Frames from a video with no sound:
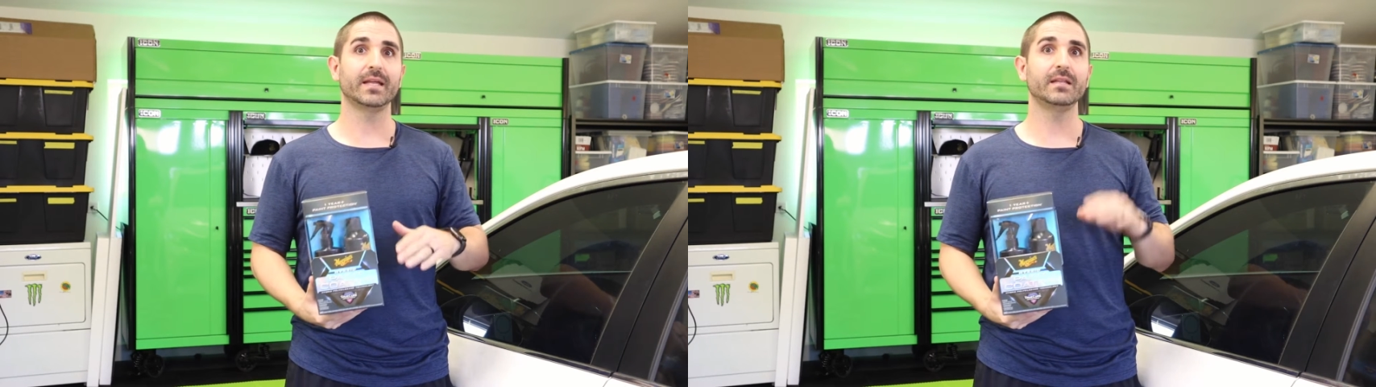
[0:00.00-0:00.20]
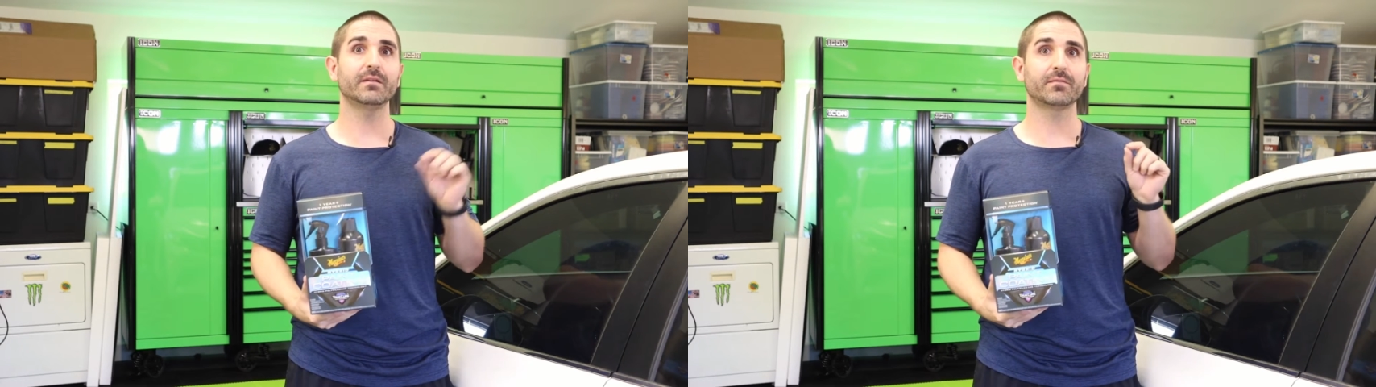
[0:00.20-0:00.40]

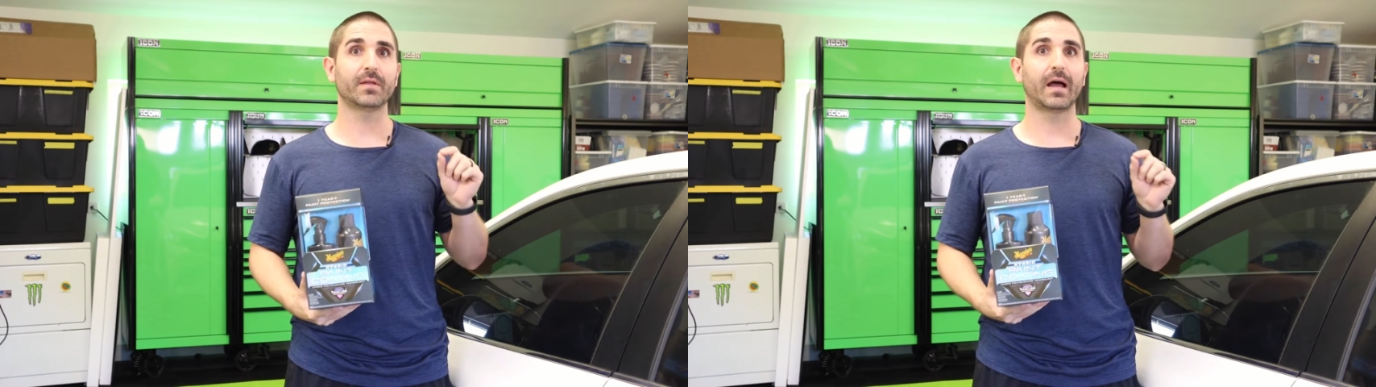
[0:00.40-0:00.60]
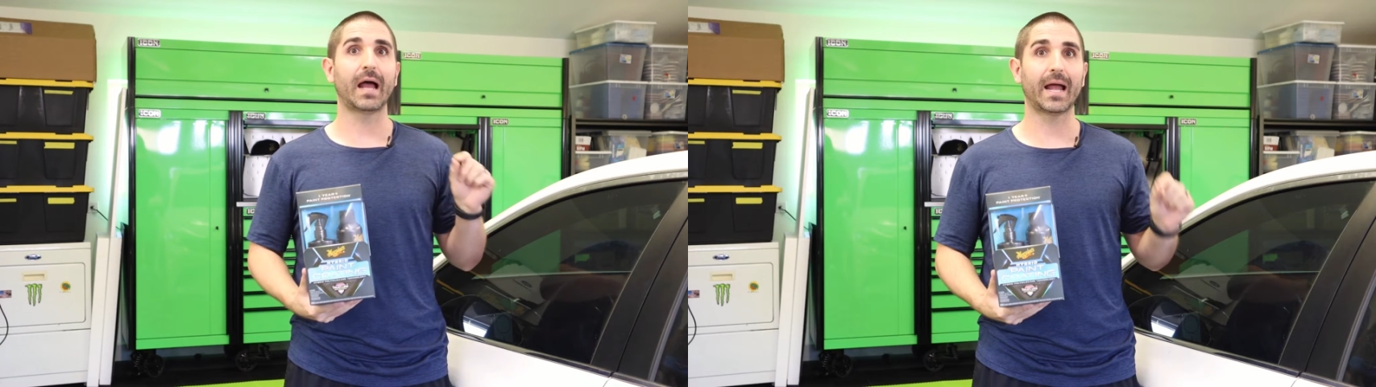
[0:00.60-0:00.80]
any of
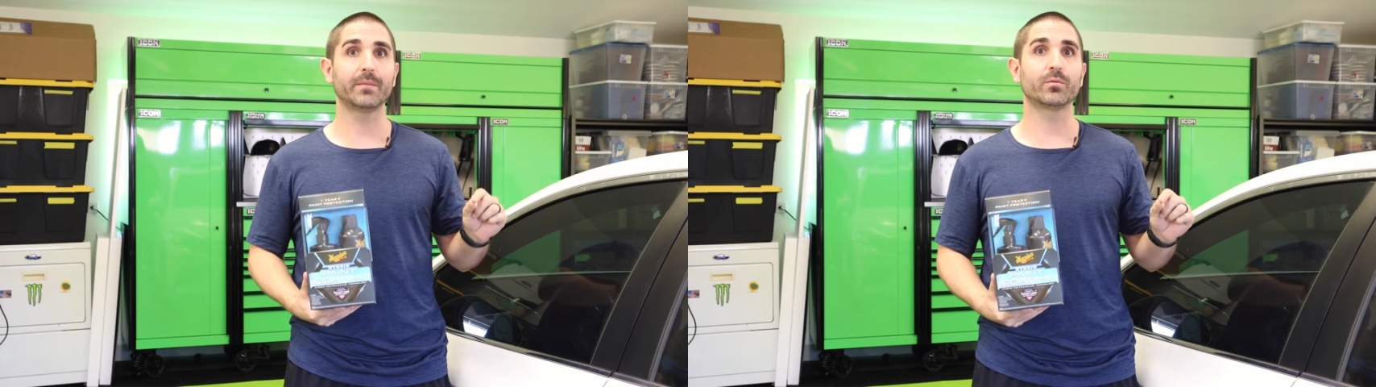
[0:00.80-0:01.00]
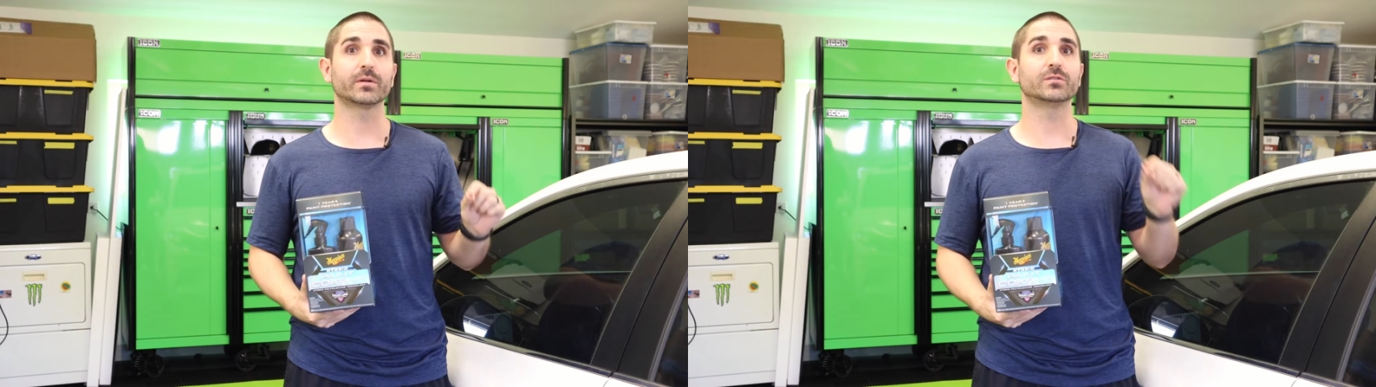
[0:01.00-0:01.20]
the
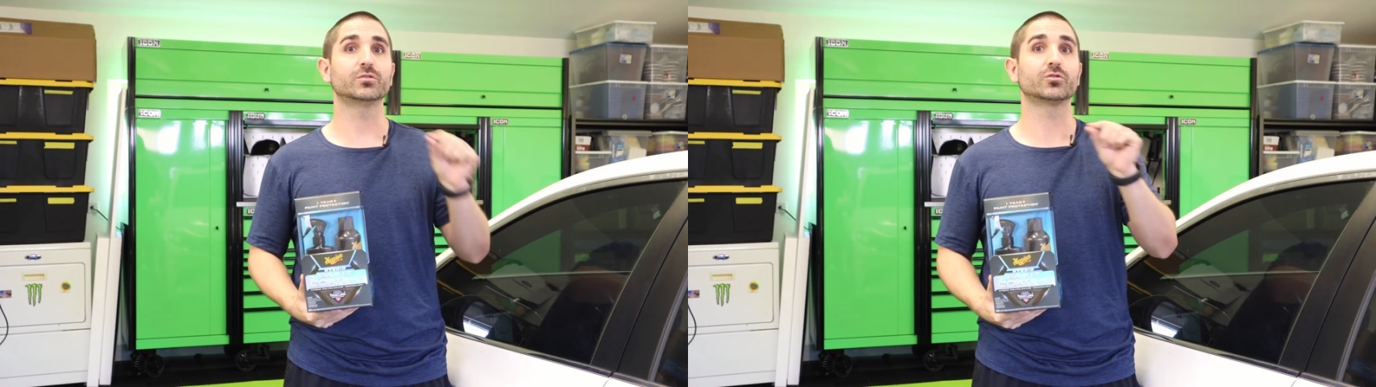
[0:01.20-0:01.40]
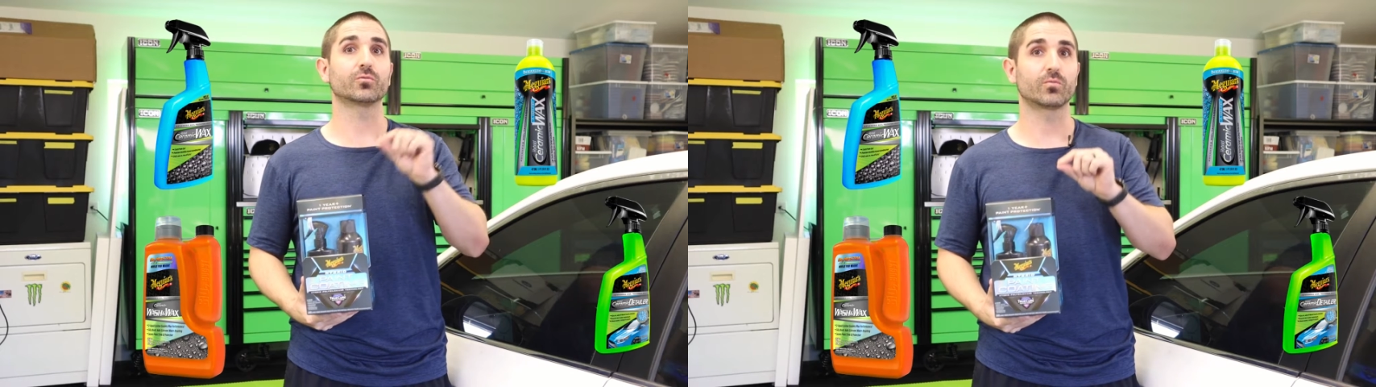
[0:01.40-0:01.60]
hybrid
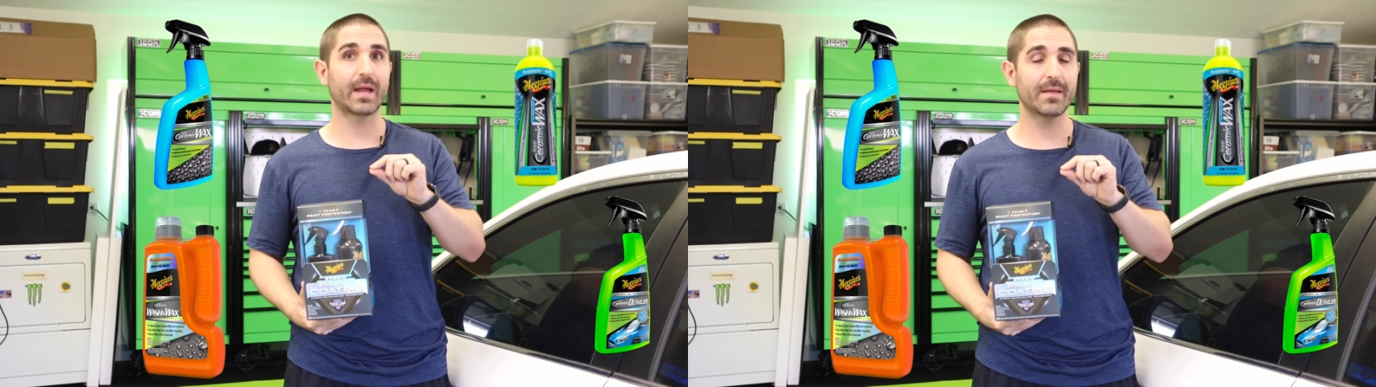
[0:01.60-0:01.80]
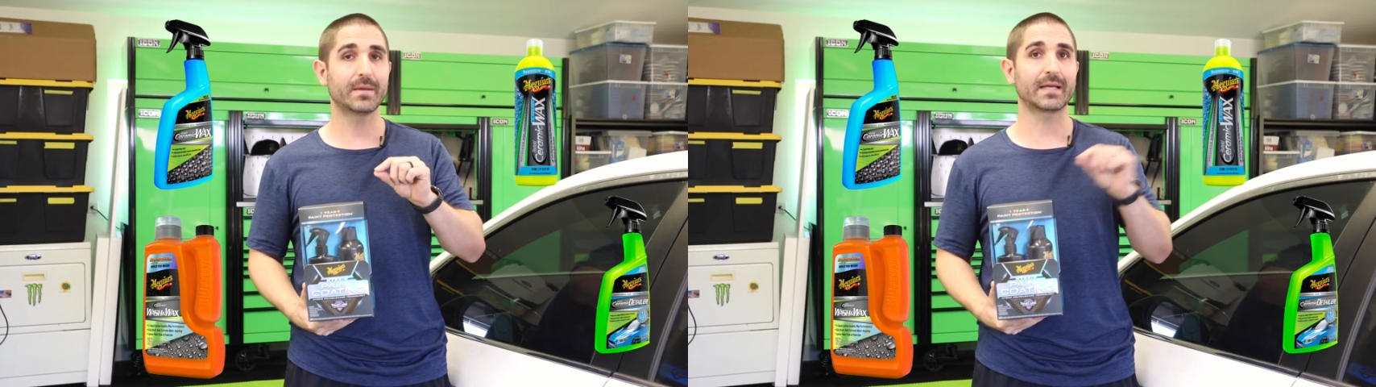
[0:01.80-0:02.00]

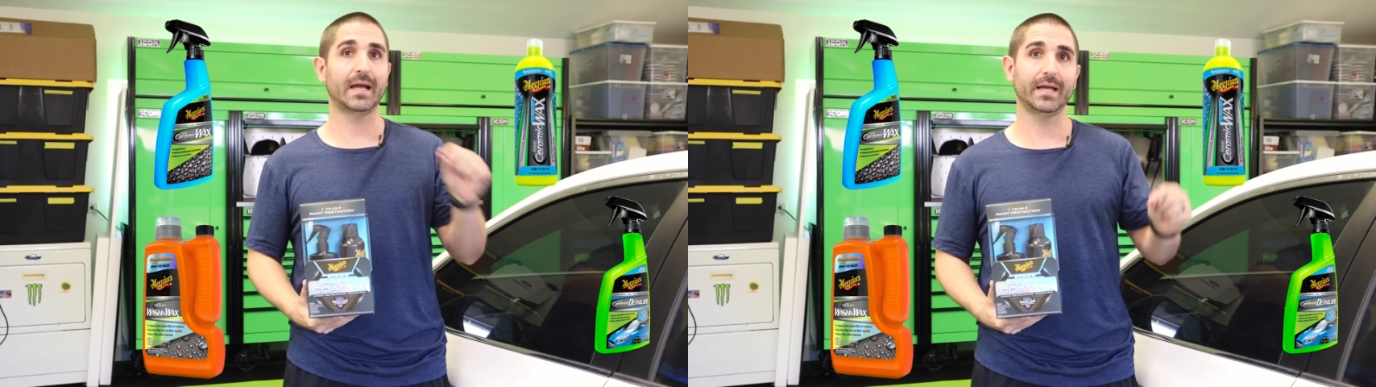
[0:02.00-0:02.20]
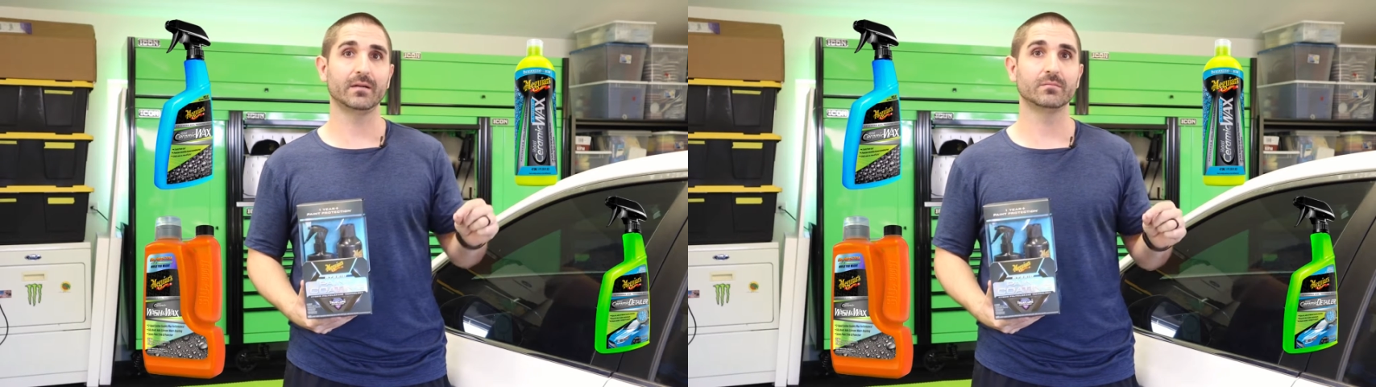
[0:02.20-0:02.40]
ceramic
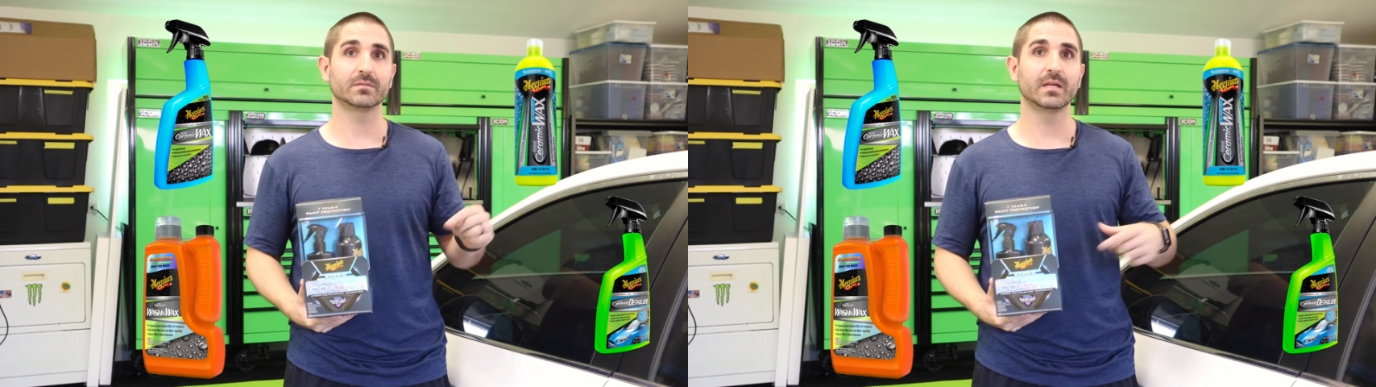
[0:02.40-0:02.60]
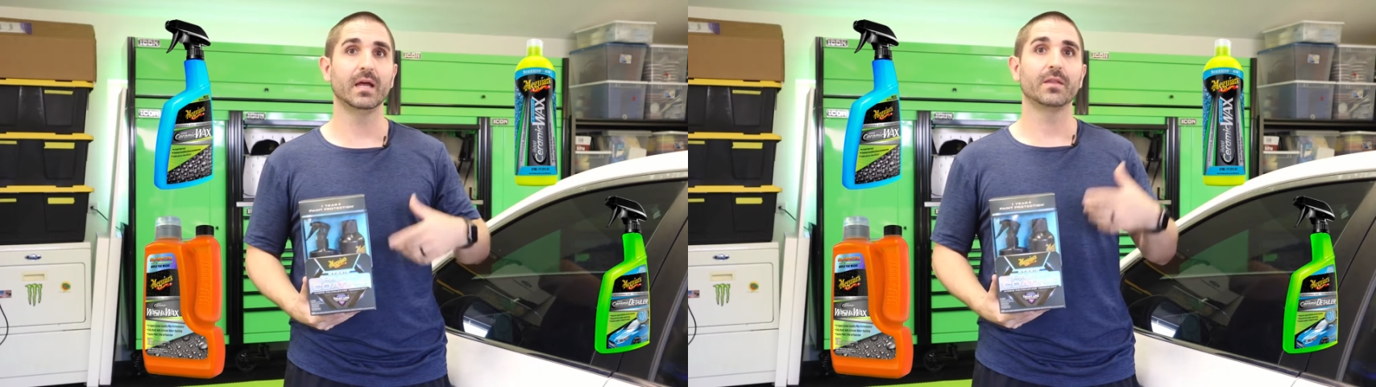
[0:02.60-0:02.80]
items